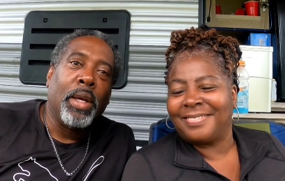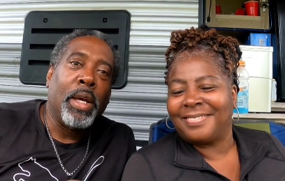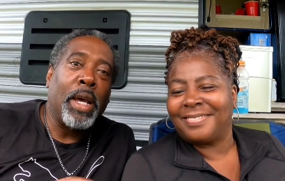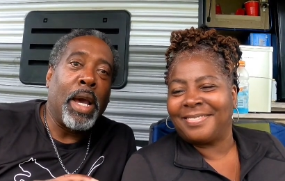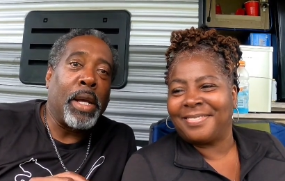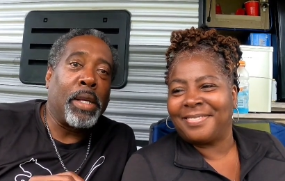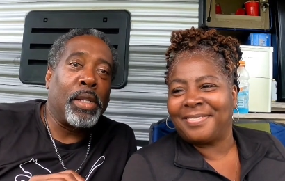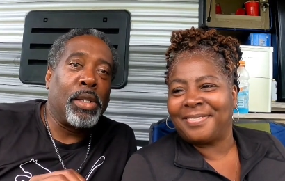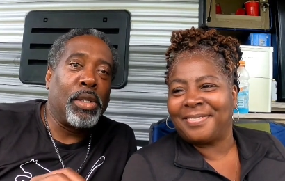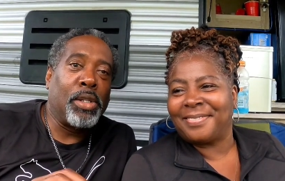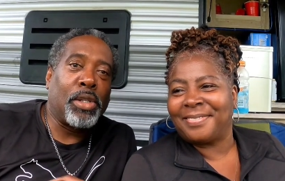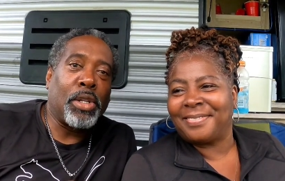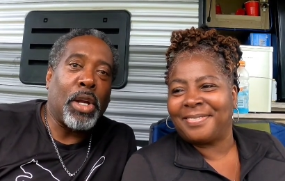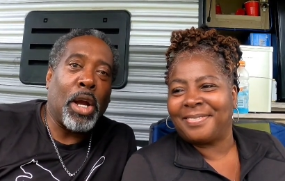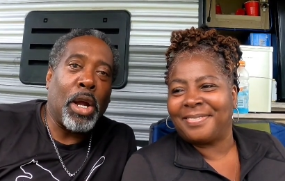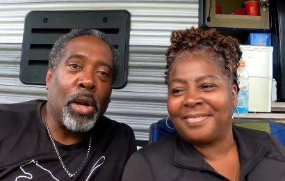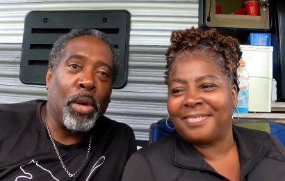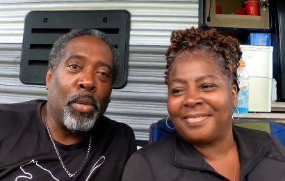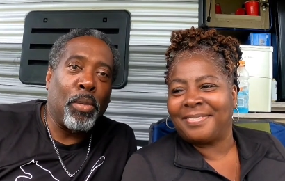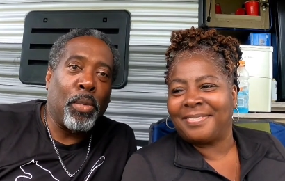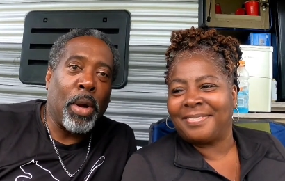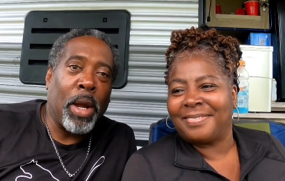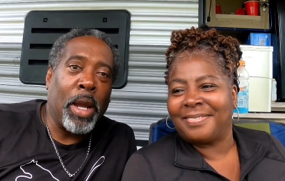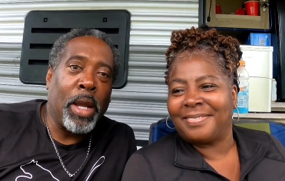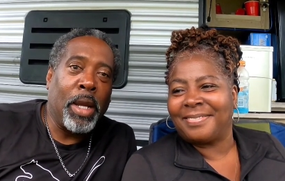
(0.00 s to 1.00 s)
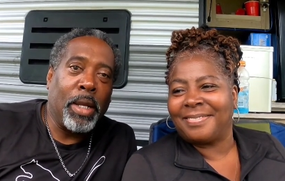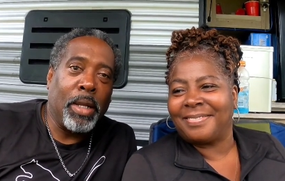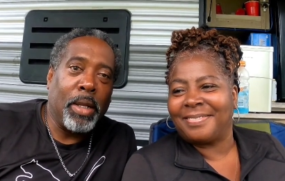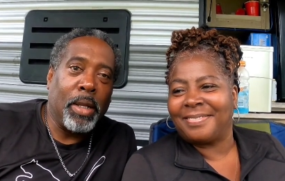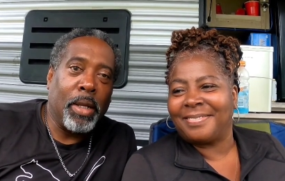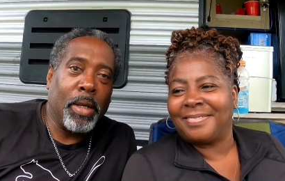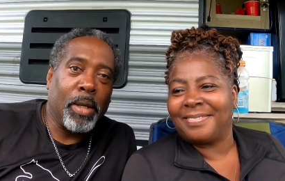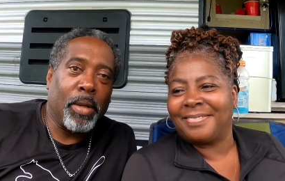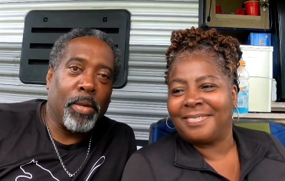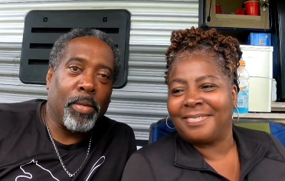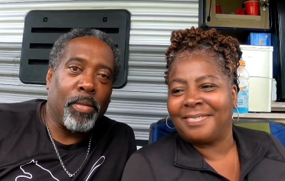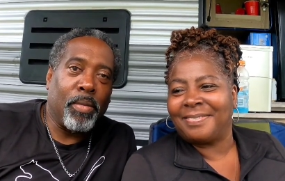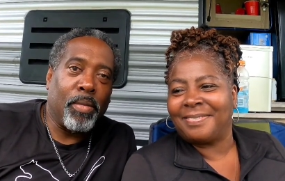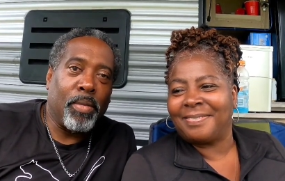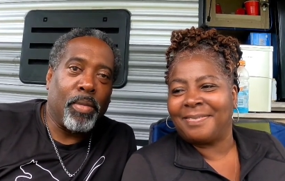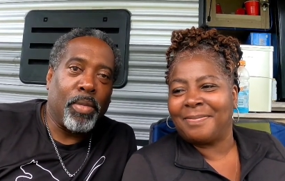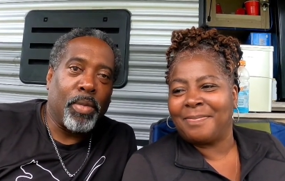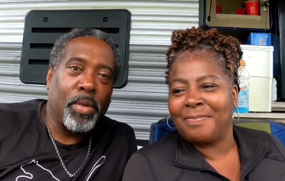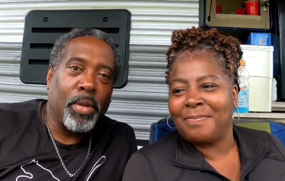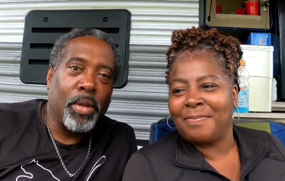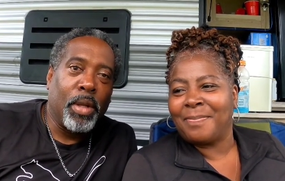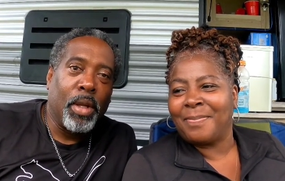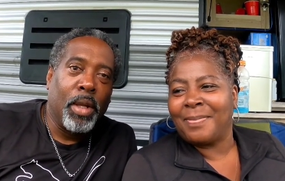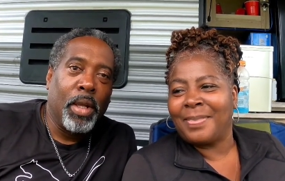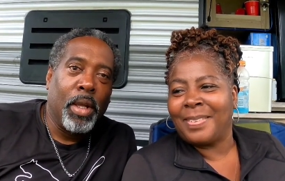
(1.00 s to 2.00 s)
Speaker 1: it actually started raining.
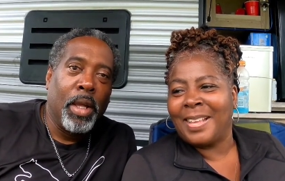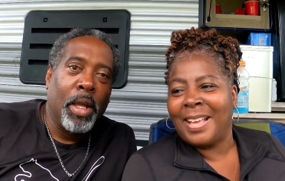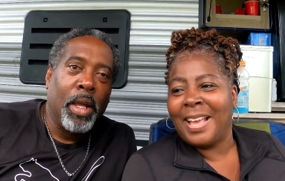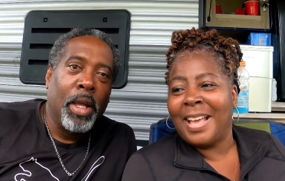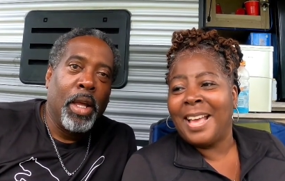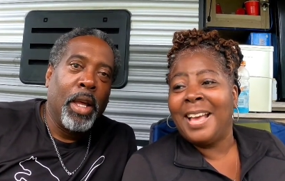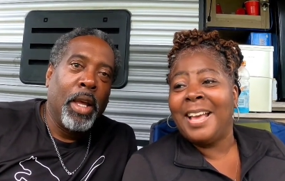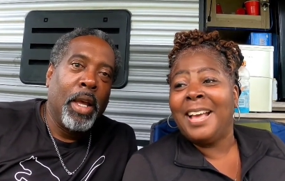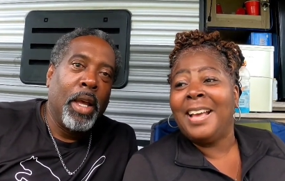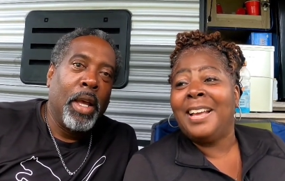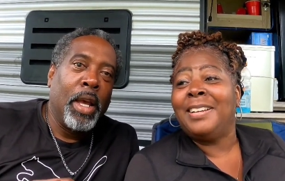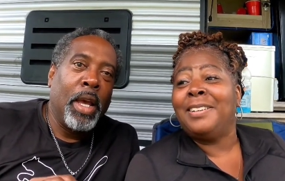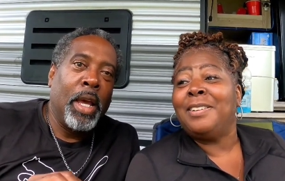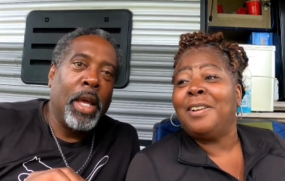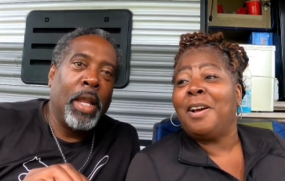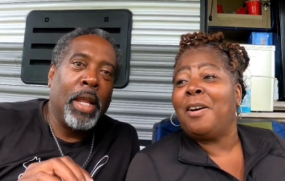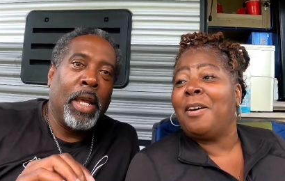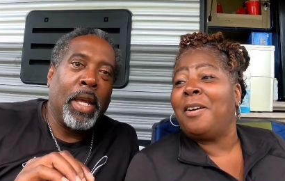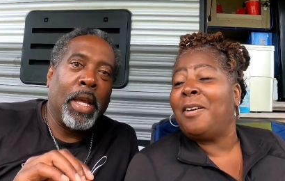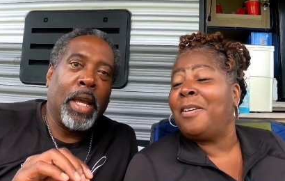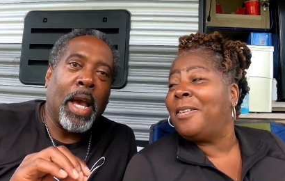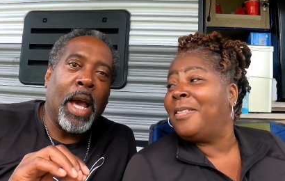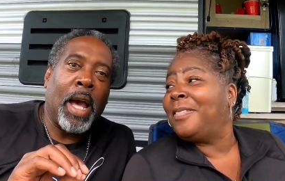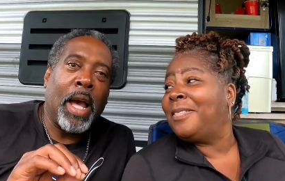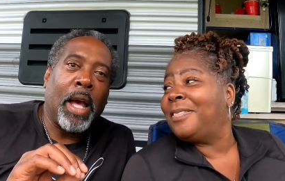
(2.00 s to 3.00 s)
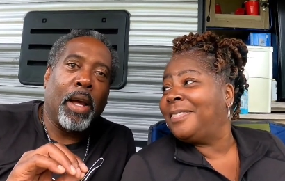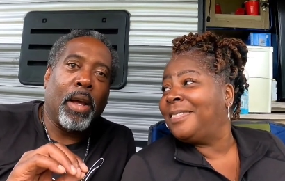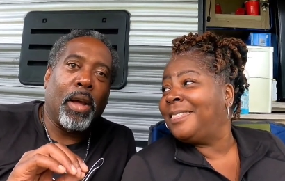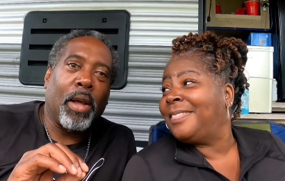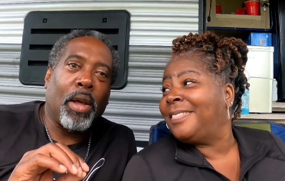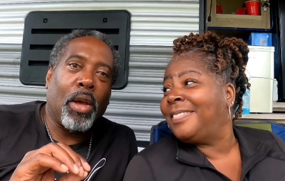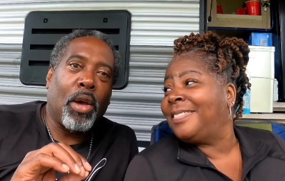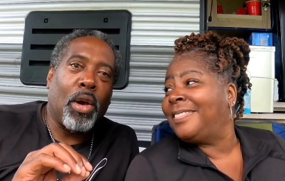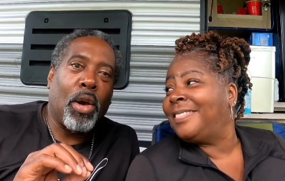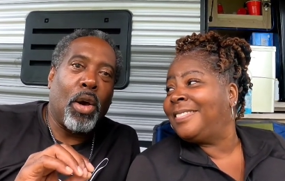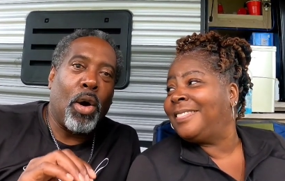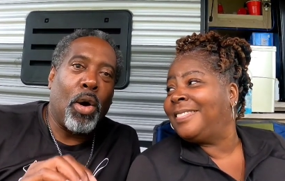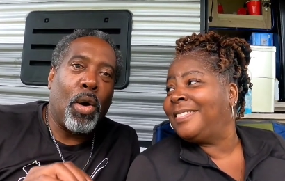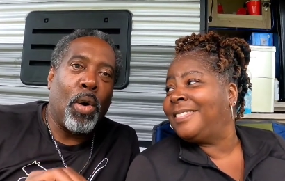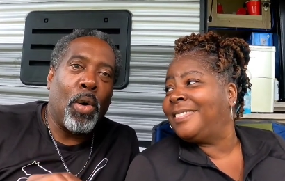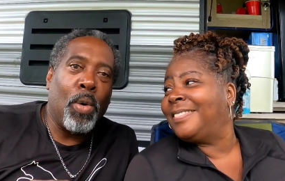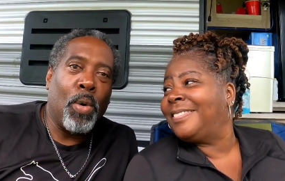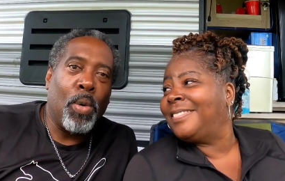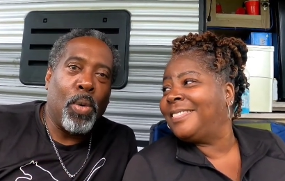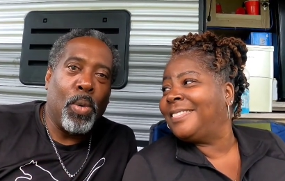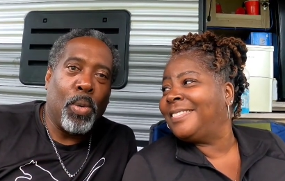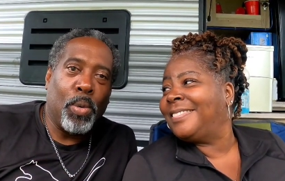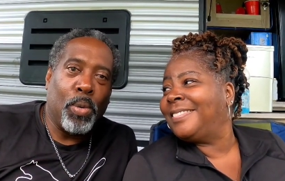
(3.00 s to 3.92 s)
And it got cold.